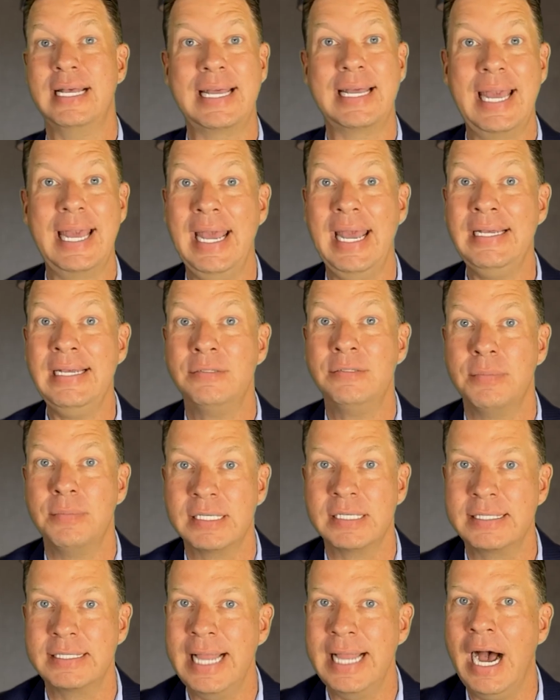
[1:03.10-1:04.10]
the case
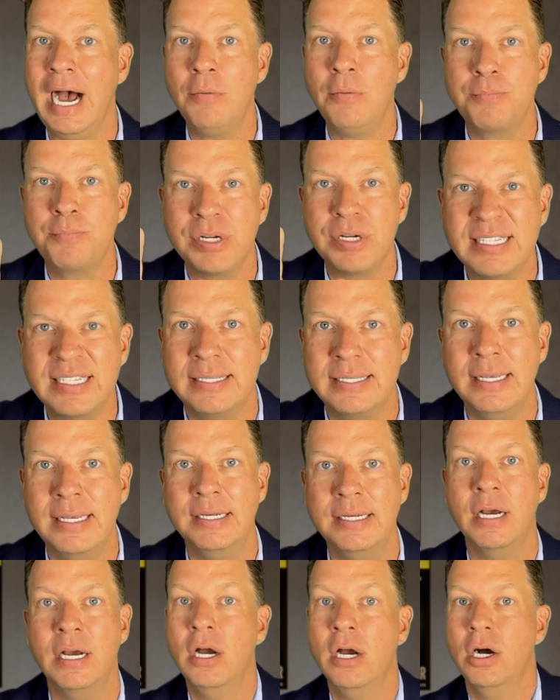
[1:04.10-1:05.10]
must now
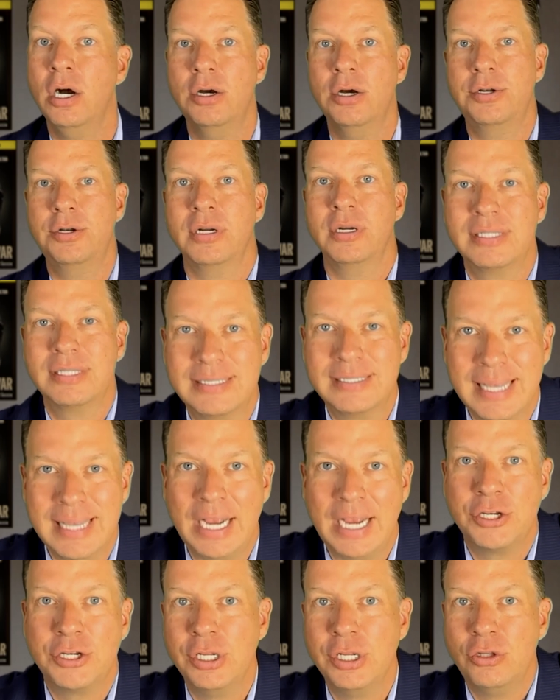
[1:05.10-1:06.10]
proceed under
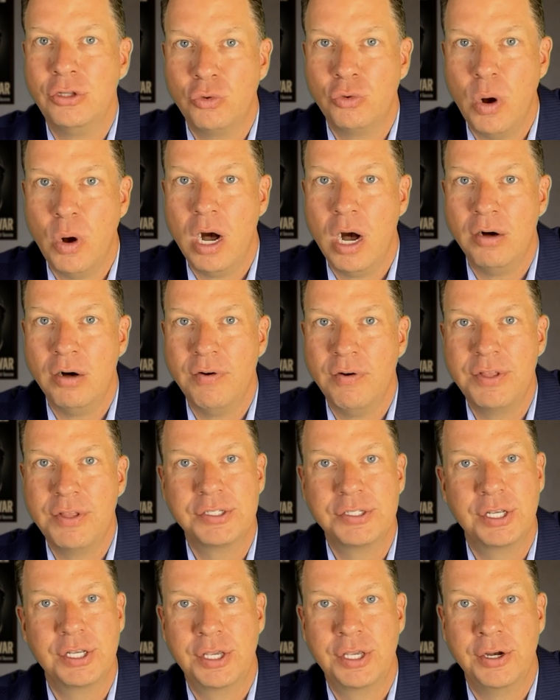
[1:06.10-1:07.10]
Section 12 of
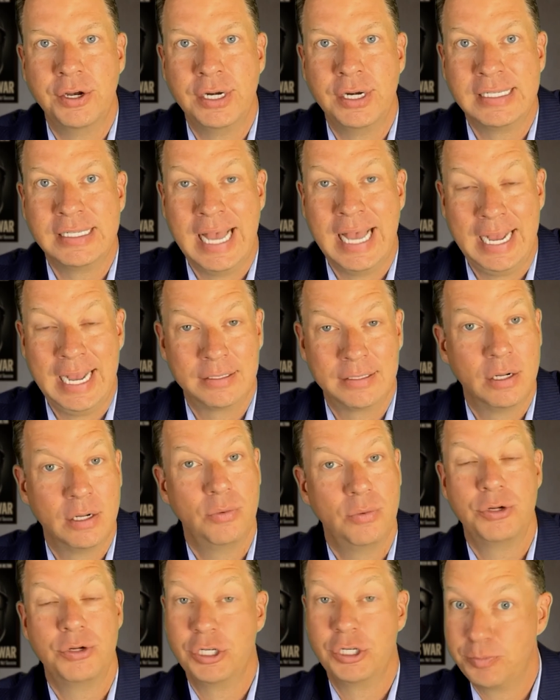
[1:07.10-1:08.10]
the Securities Act,
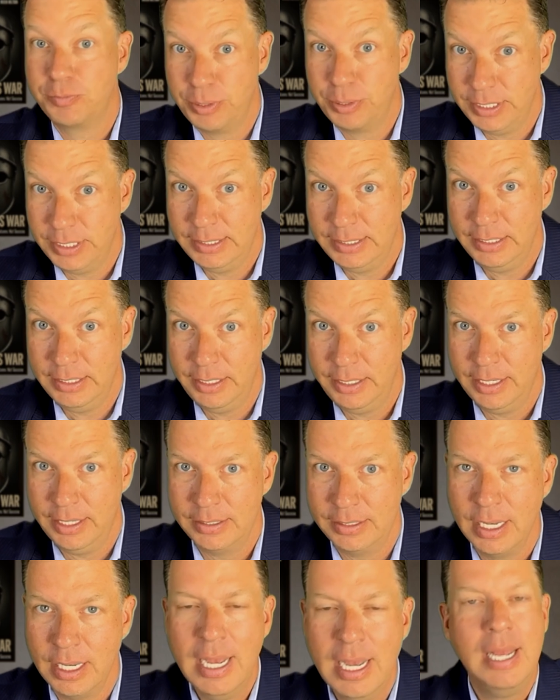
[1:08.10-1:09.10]
which is pretty
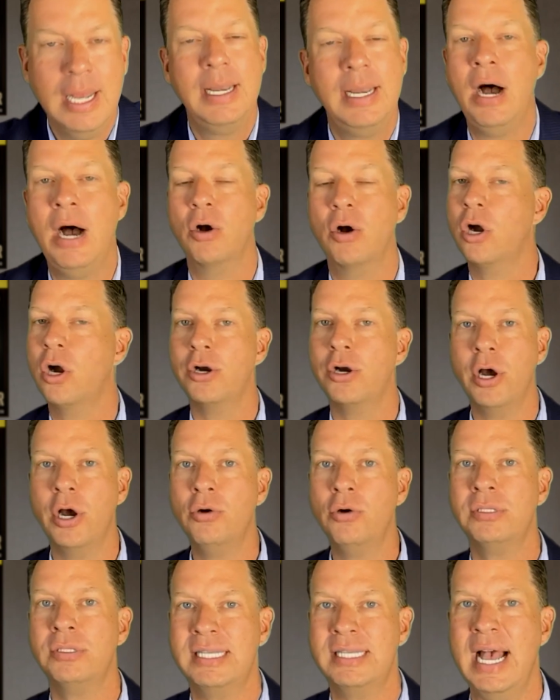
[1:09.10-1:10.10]
serious. Now,
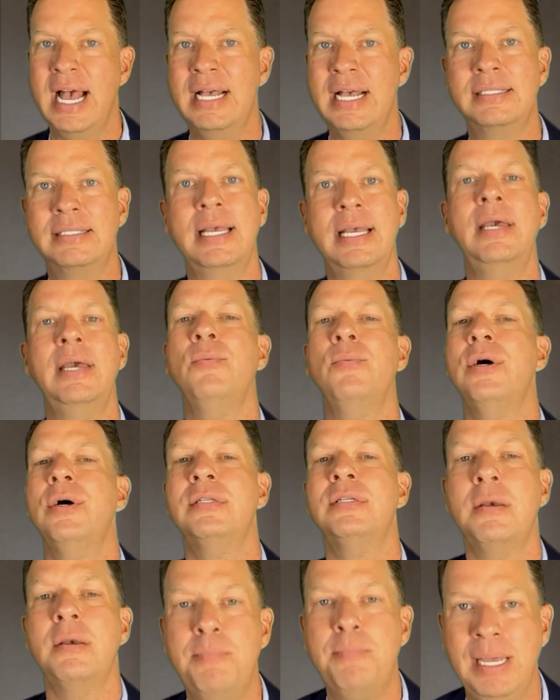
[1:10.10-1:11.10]
Cardone says it
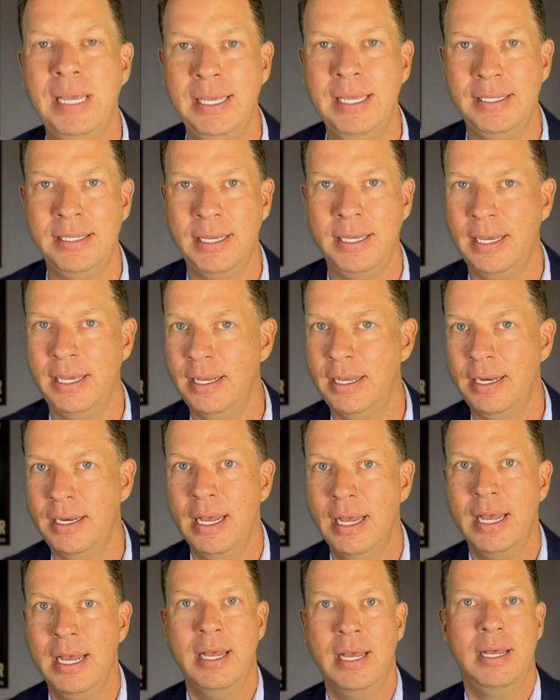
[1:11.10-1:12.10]
was opinion,